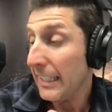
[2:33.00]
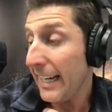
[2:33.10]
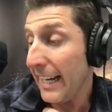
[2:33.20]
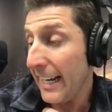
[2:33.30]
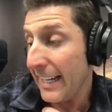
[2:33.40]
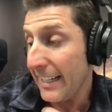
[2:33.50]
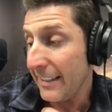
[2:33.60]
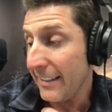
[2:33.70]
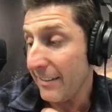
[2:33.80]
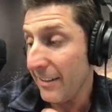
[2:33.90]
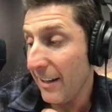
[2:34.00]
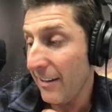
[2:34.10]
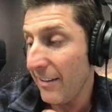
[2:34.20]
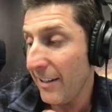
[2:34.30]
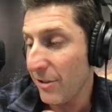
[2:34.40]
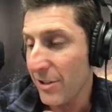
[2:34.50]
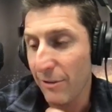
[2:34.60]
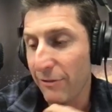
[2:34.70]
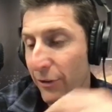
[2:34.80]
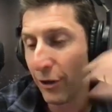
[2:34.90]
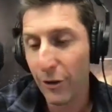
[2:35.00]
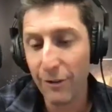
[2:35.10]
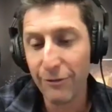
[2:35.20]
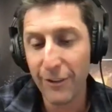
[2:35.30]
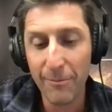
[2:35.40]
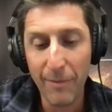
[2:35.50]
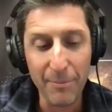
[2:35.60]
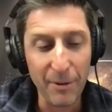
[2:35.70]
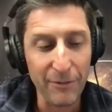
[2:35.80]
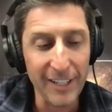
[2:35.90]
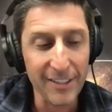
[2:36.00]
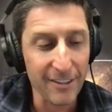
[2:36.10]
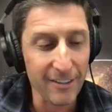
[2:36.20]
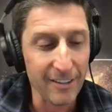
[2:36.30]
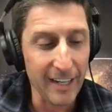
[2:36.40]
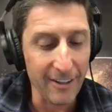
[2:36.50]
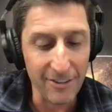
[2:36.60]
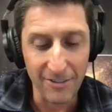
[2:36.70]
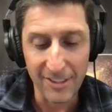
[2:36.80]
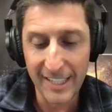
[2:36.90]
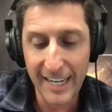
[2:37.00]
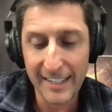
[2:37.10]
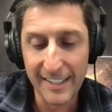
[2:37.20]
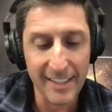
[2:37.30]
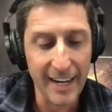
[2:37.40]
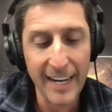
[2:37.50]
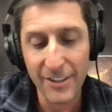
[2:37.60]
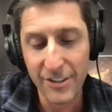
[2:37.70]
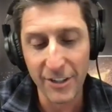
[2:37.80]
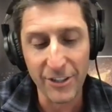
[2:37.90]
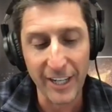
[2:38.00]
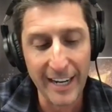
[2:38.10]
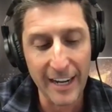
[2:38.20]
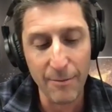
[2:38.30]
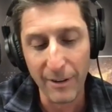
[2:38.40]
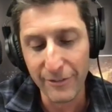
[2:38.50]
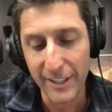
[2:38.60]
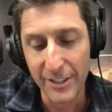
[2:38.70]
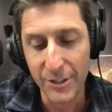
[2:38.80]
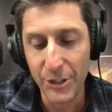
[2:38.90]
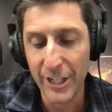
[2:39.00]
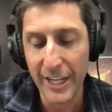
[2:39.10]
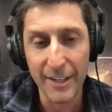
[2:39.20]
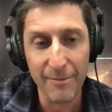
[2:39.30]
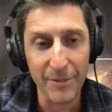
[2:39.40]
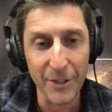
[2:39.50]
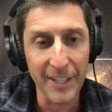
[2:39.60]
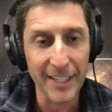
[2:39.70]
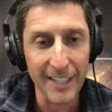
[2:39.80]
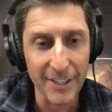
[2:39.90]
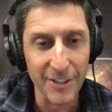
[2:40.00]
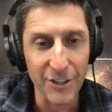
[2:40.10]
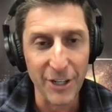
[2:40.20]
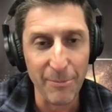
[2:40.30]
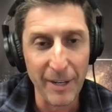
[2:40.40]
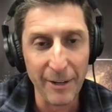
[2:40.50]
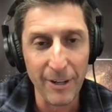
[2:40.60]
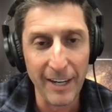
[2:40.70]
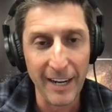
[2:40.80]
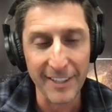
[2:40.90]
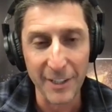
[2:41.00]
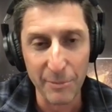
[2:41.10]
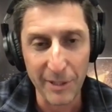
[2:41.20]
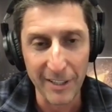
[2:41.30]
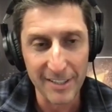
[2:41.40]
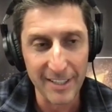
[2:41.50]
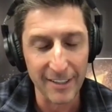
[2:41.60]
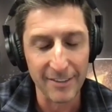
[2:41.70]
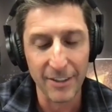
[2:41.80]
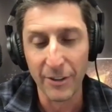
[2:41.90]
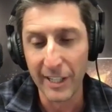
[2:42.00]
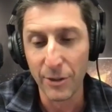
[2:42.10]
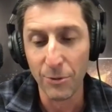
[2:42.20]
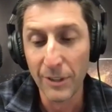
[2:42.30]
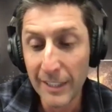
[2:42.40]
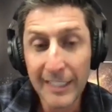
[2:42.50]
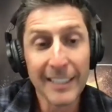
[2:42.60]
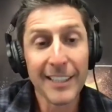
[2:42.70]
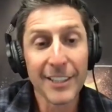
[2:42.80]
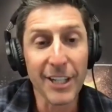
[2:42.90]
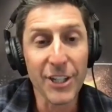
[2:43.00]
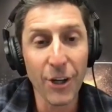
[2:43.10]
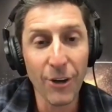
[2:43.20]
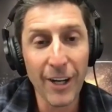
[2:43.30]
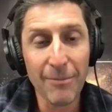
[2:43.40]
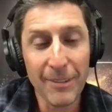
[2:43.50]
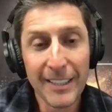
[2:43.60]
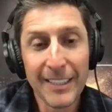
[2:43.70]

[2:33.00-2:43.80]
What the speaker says: And it was a referral from my professor at Arizona State. He said, hey, you should go check it out. My friend's a GM. You need an internship anyway. I think you'd be good at sales. Okay, cool. So I show up.